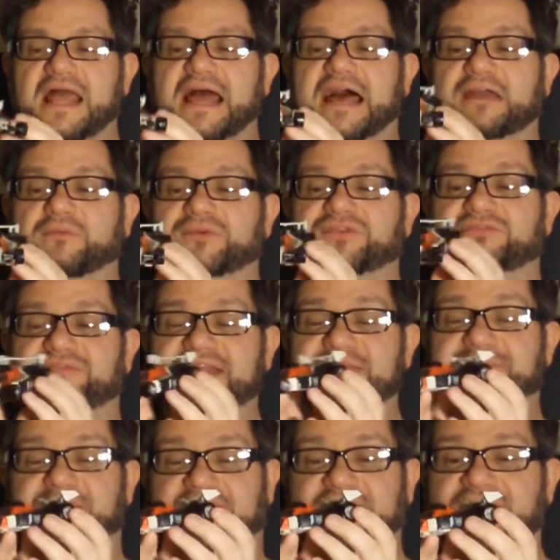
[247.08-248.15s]
and was a
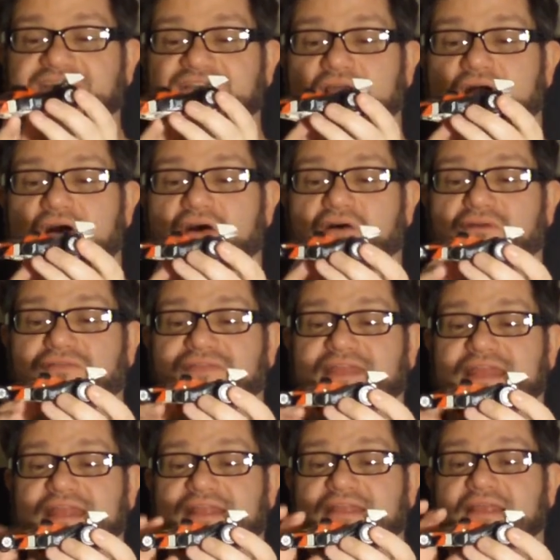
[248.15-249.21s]
repaint of
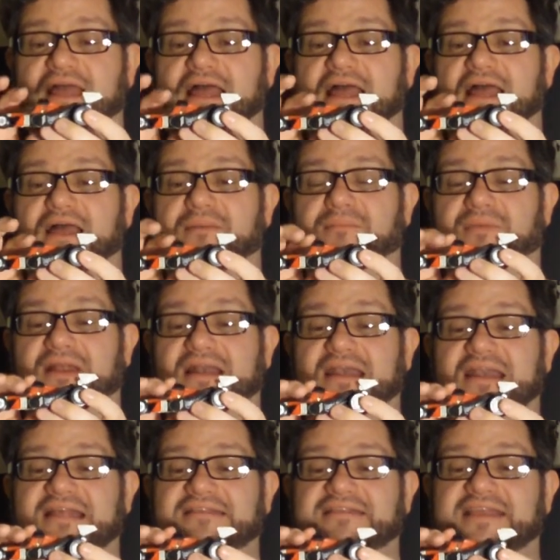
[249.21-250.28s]
the
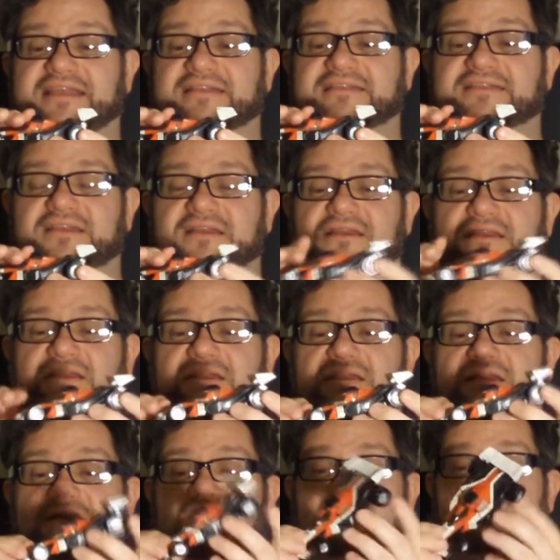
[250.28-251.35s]
classics
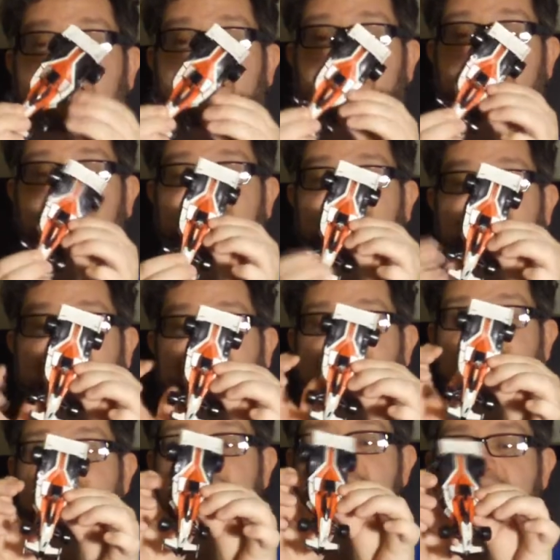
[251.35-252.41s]
line
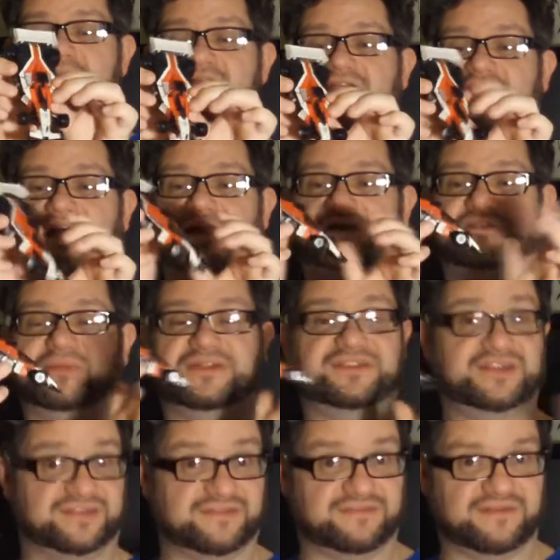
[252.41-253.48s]
Mirage, which
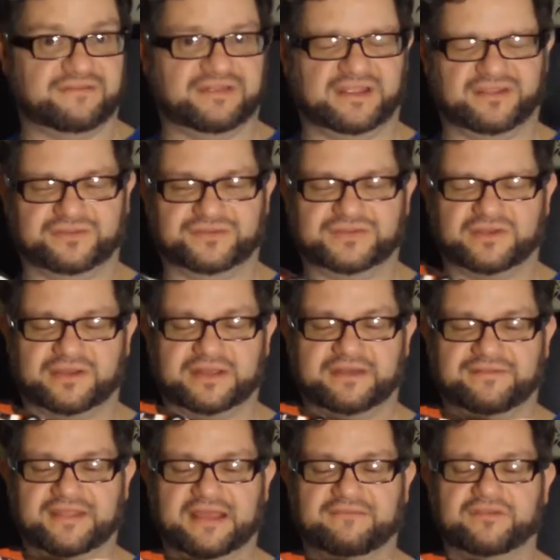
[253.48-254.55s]
is a very good toy, and if
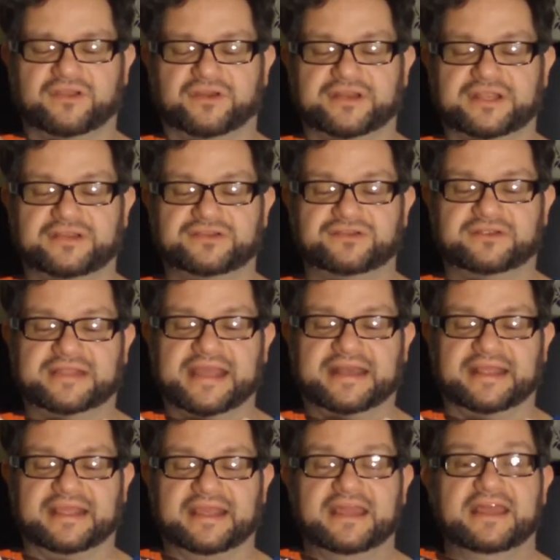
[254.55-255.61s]
you haven't got it you should get
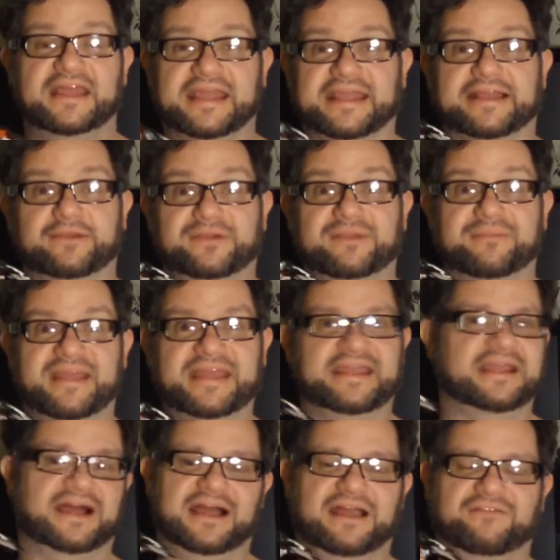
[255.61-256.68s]
it. Including
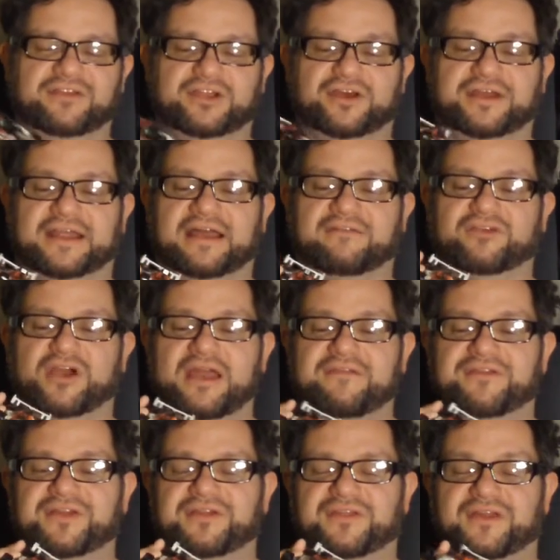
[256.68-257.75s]
me, I haven't got it. I've got
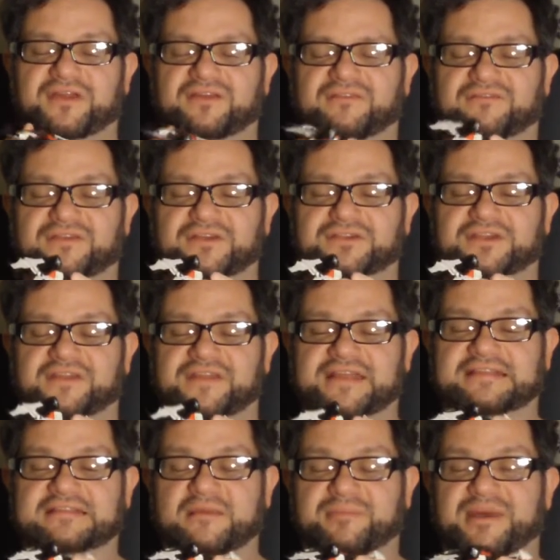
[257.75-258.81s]
every other version of
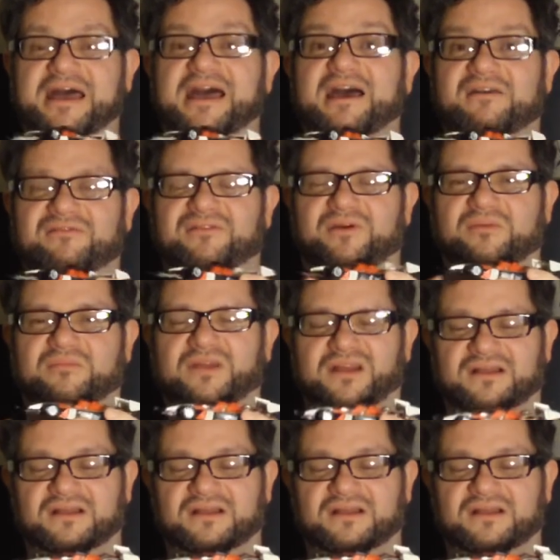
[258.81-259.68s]
this apart from